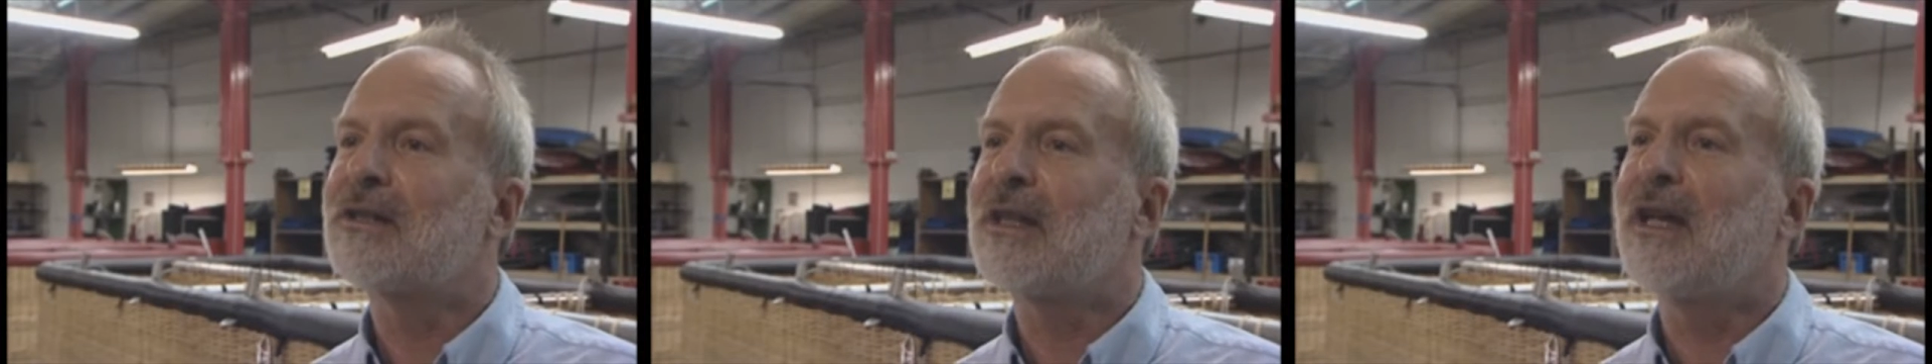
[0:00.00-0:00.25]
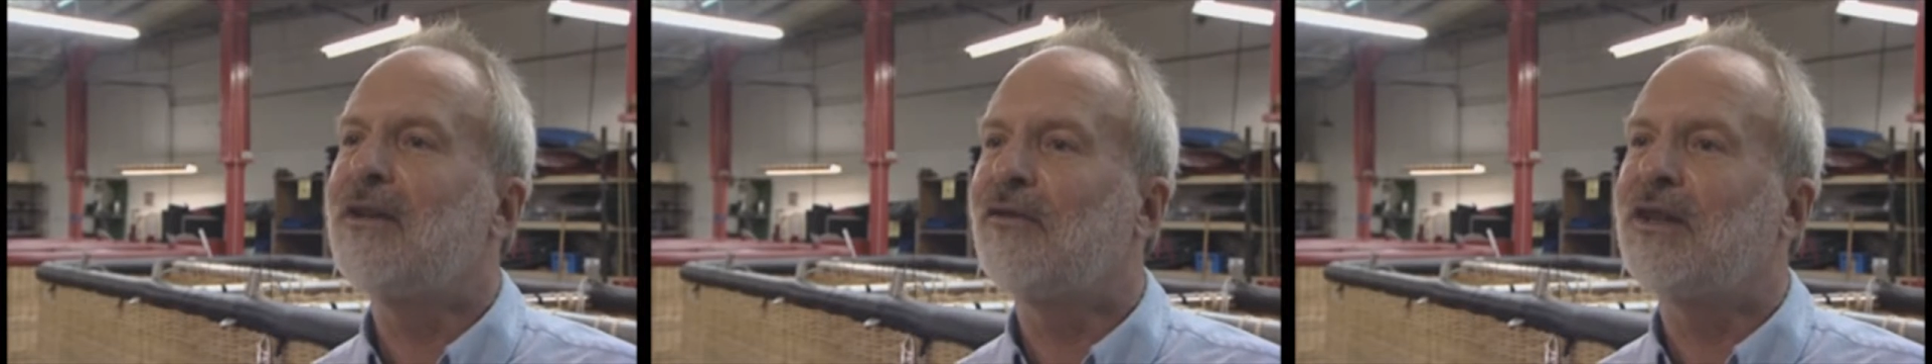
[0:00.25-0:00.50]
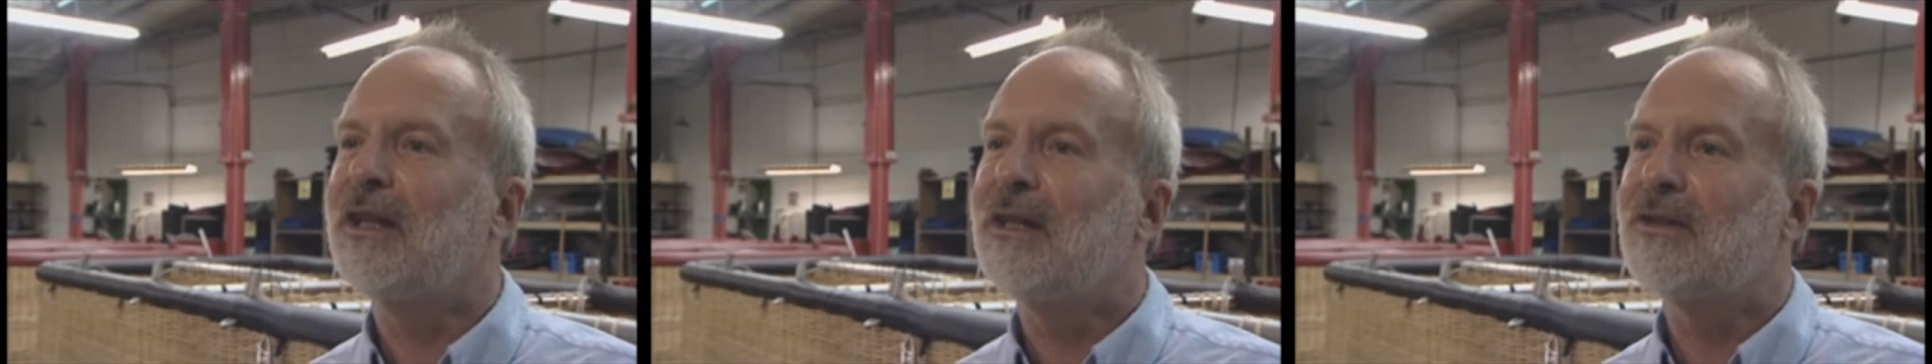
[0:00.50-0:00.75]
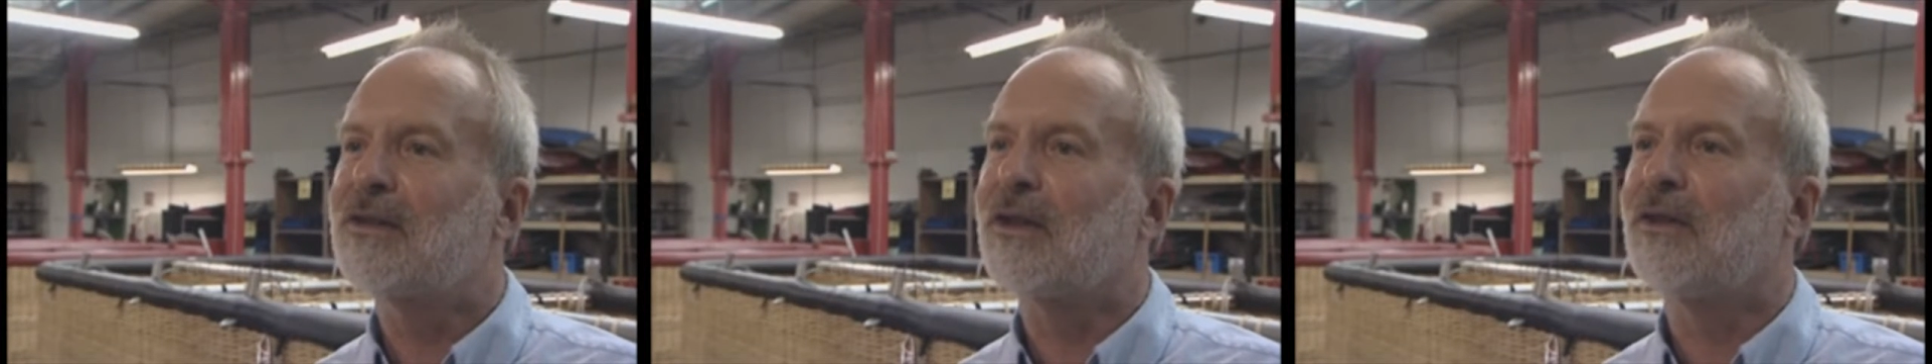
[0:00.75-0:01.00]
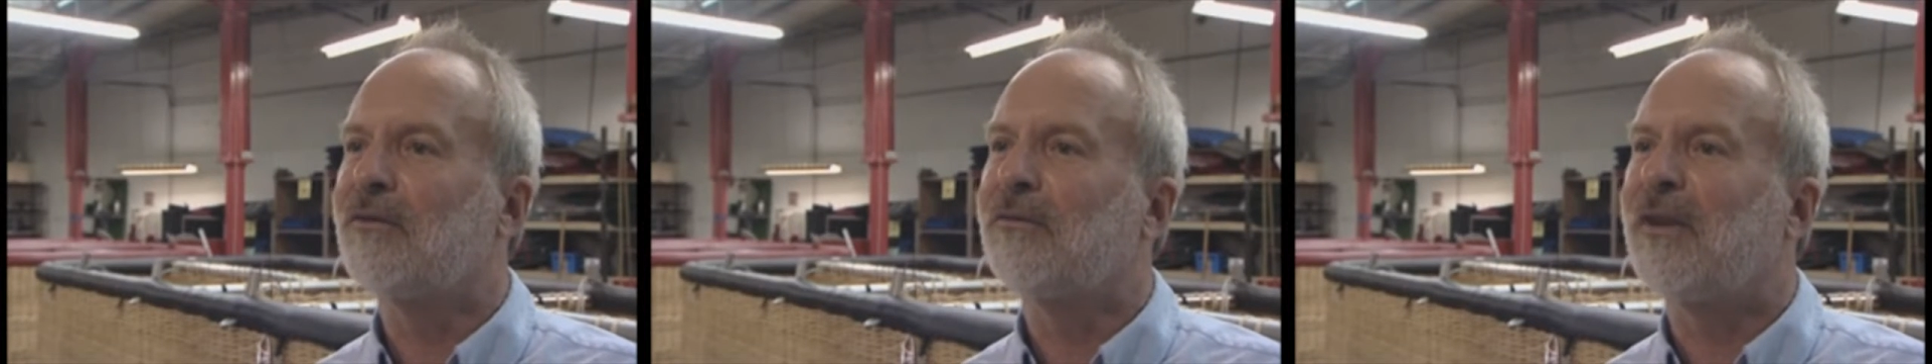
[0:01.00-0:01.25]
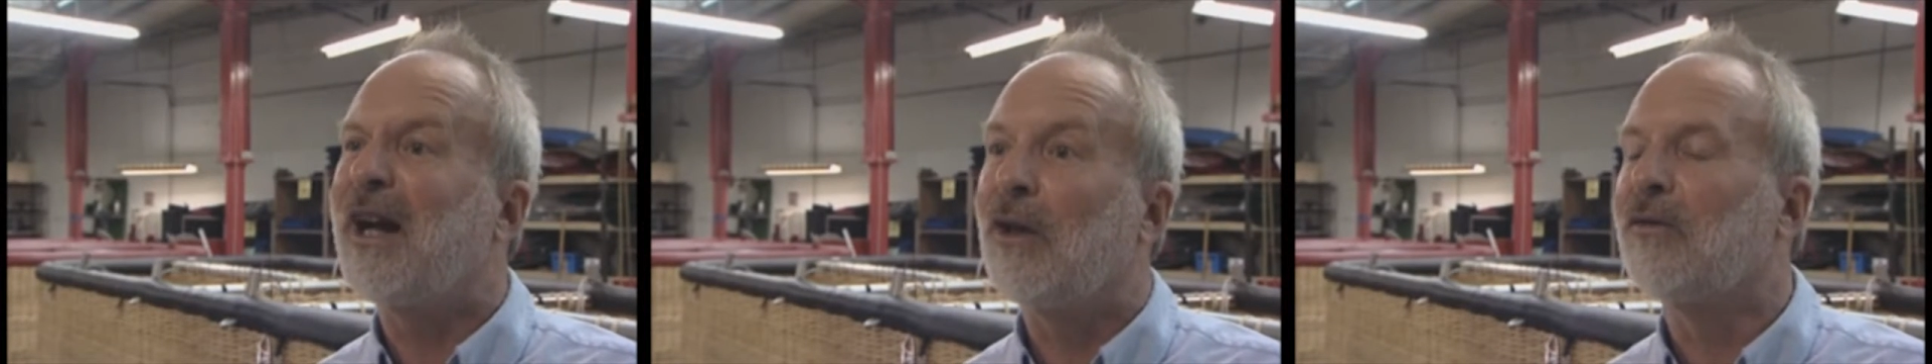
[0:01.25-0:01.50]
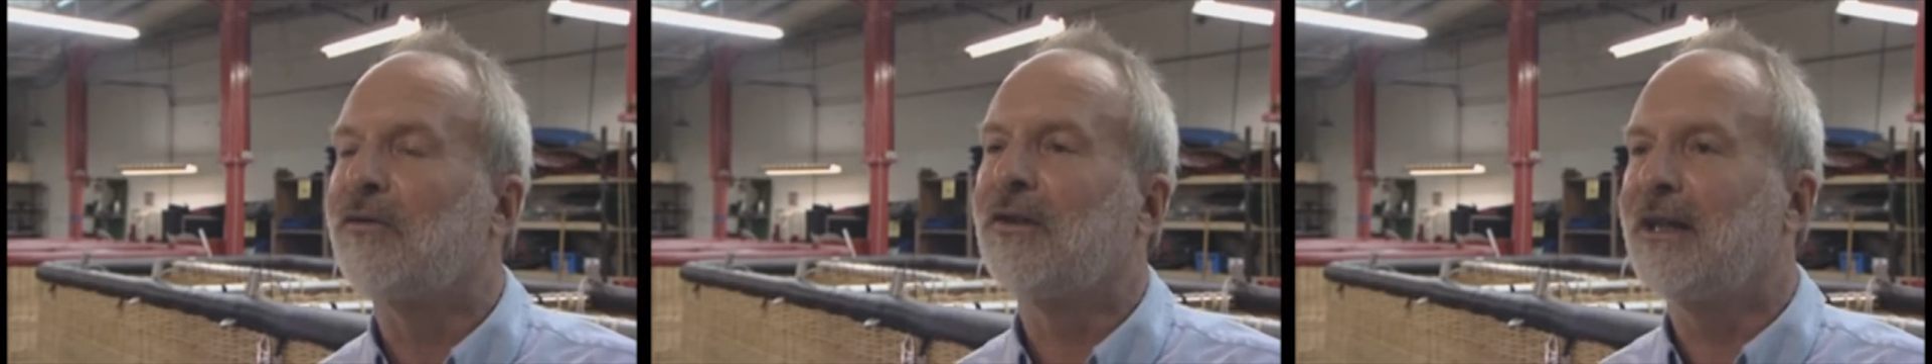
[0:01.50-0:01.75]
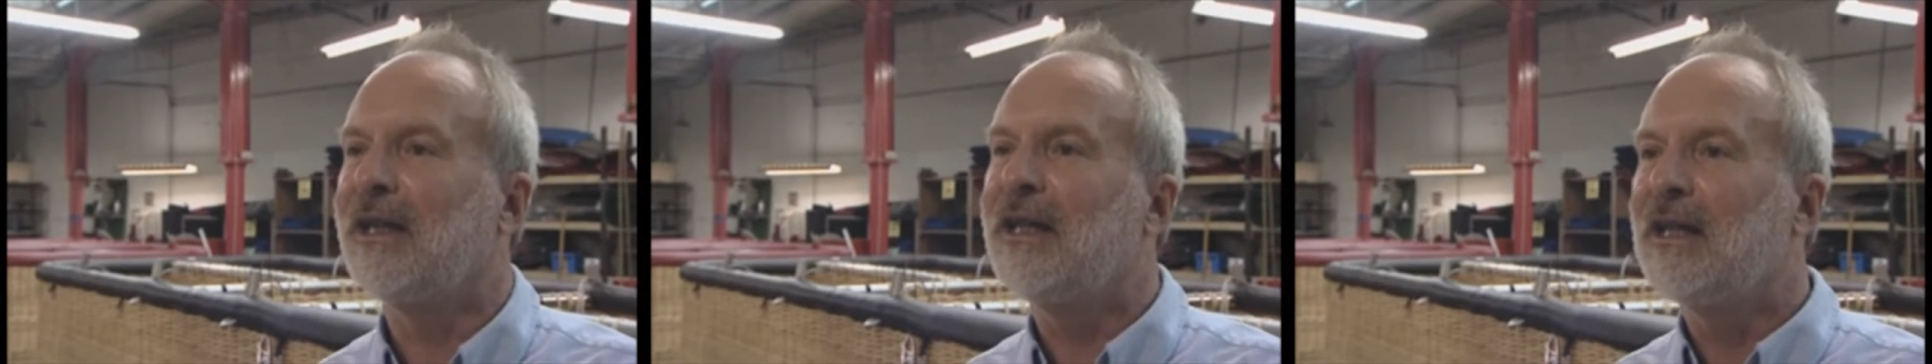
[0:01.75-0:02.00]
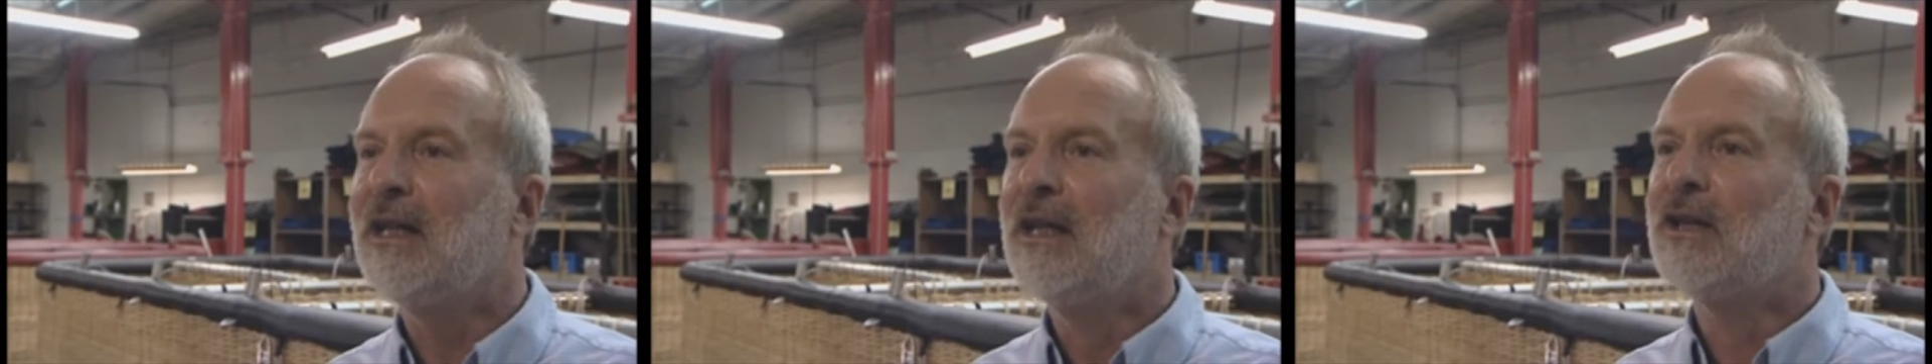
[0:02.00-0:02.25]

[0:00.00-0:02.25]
safety sort of valve really,